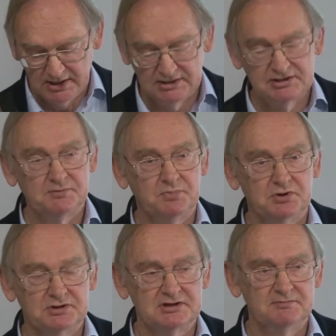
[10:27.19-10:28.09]
and
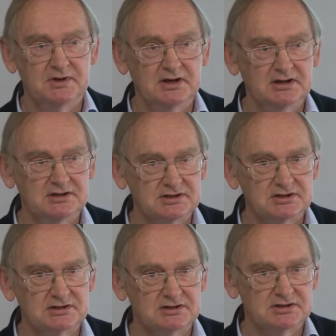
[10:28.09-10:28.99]
supported many
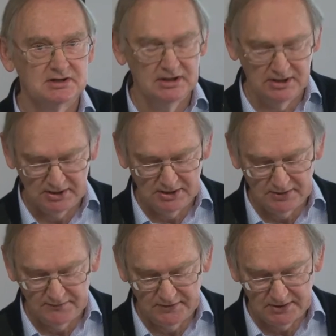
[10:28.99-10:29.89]
editions
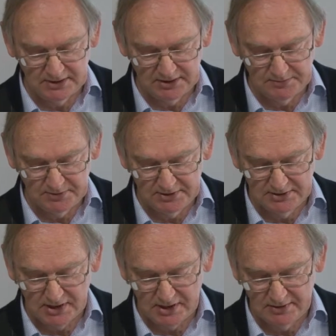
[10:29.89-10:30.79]
of the Gallipoli
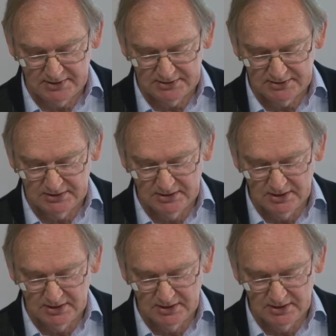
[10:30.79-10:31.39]
diaries.